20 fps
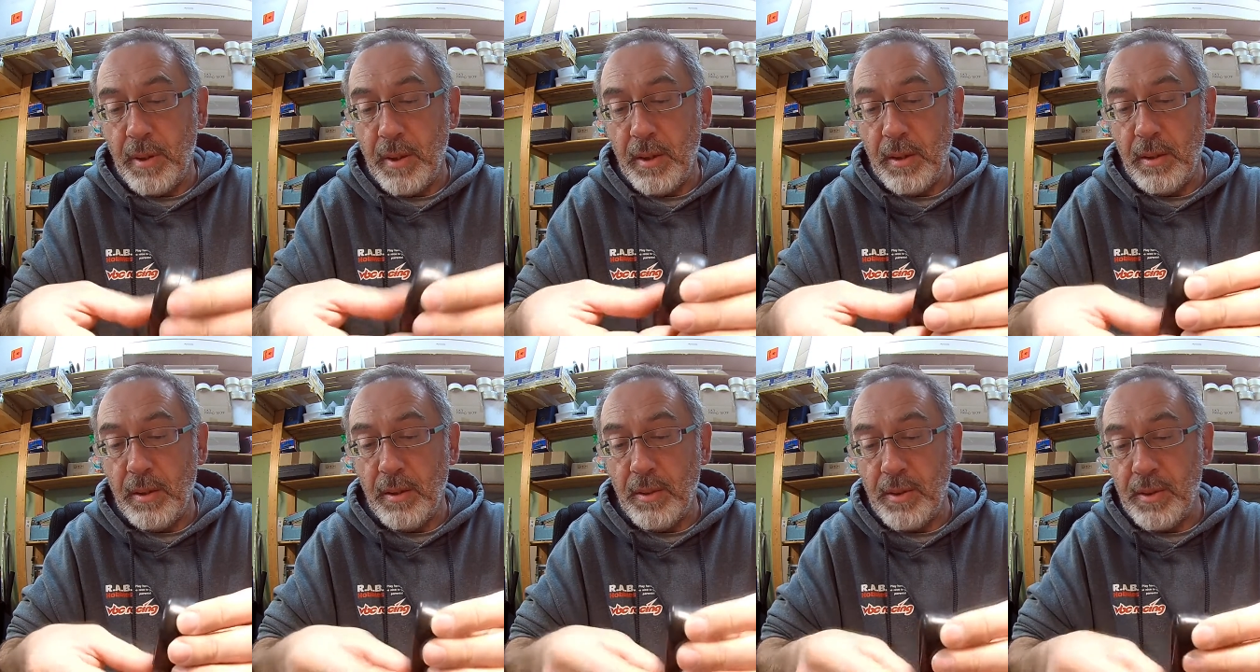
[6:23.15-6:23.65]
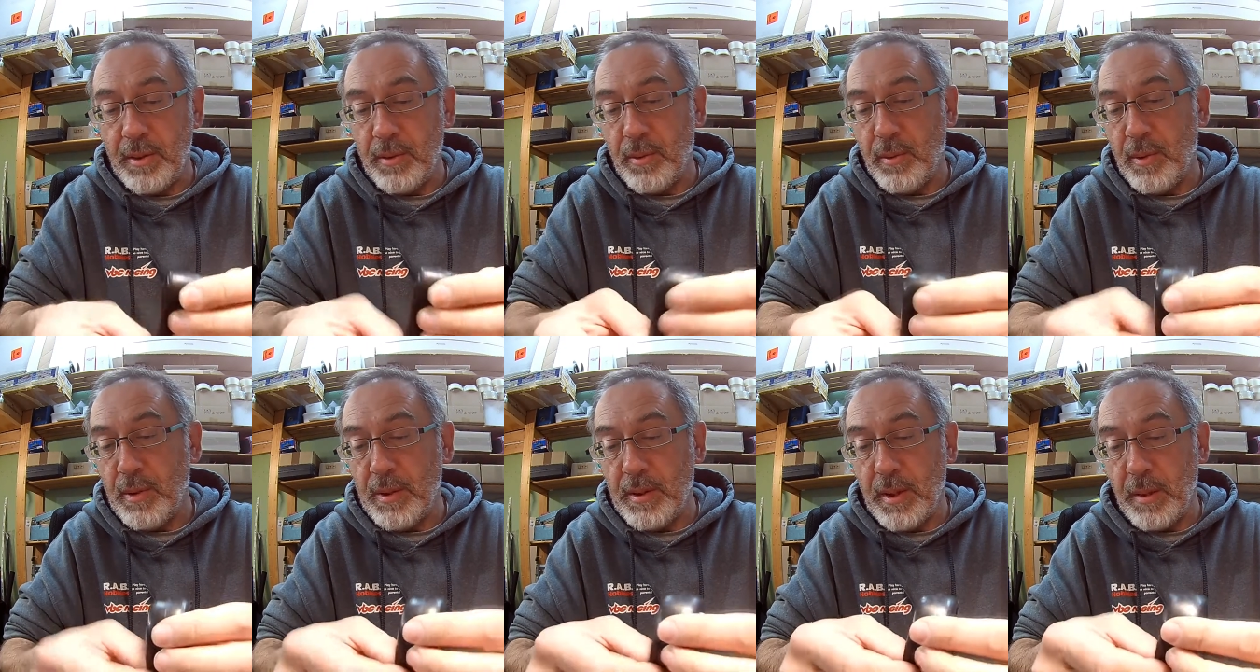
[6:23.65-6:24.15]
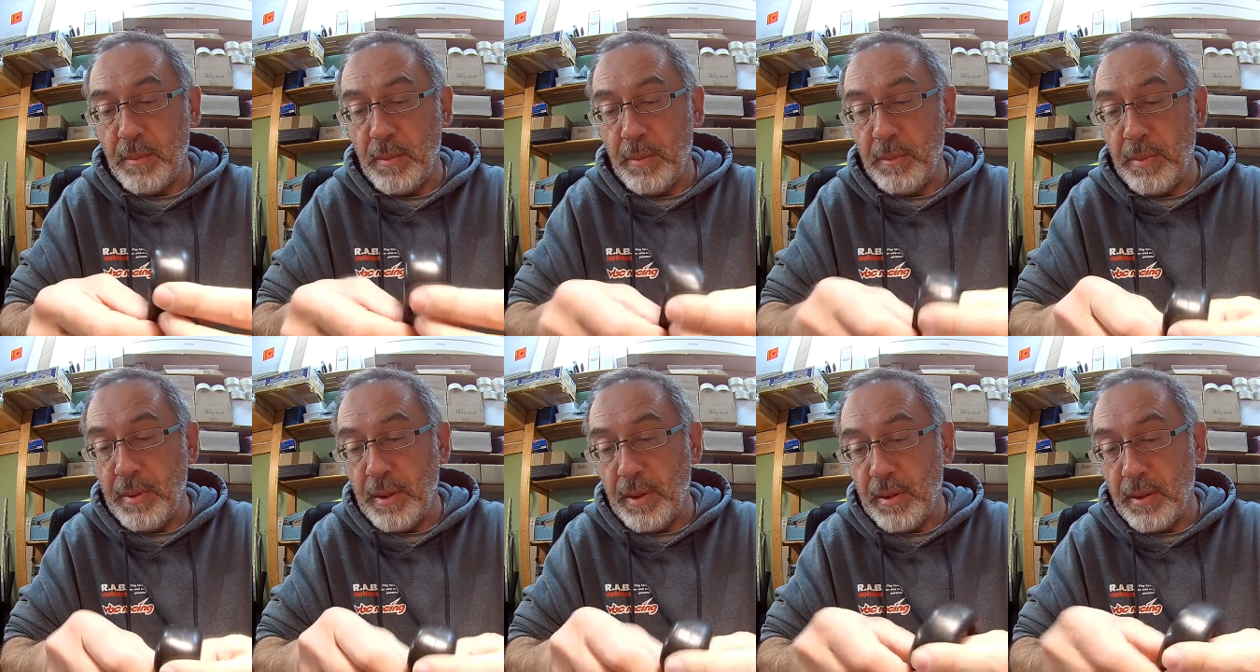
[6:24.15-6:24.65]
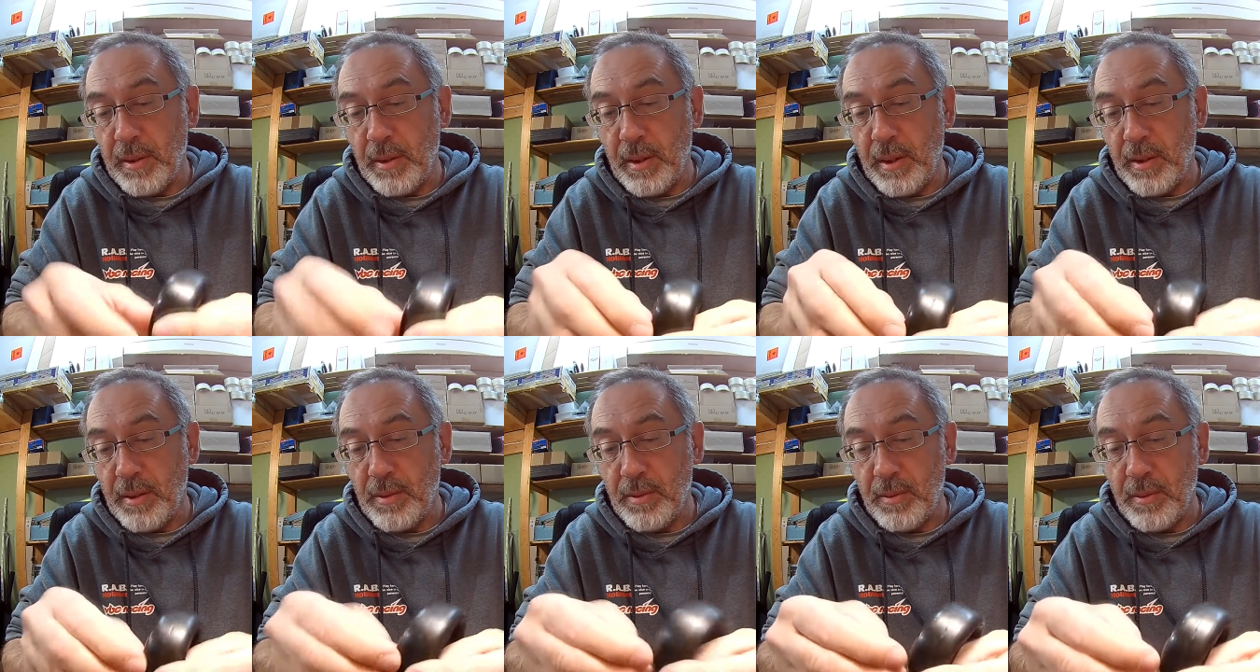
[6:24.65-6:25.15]
pain because they're always going to be bigger than
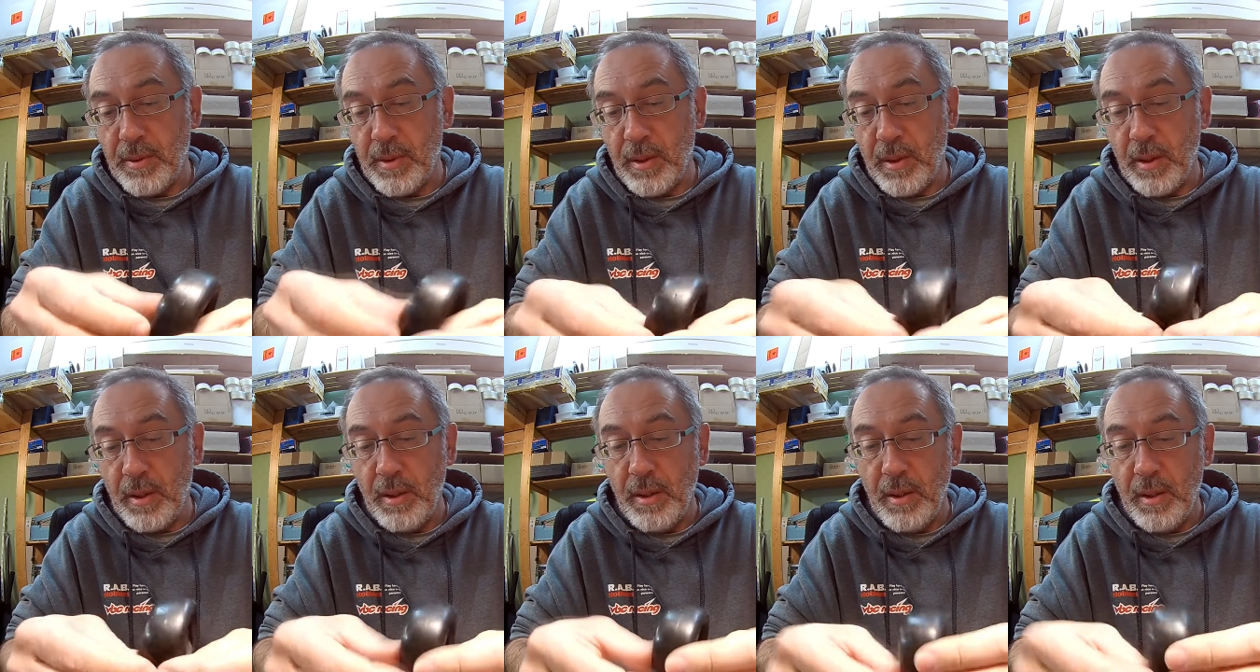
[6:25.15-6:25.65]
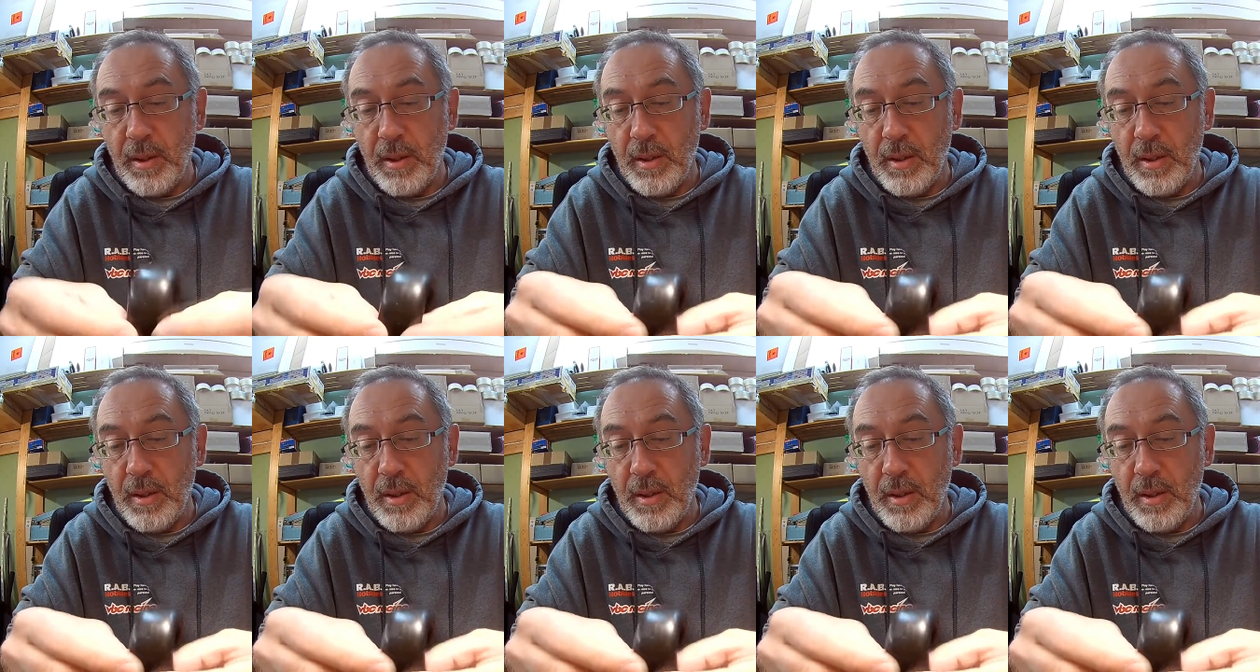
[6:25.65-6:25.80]
the actual tyre.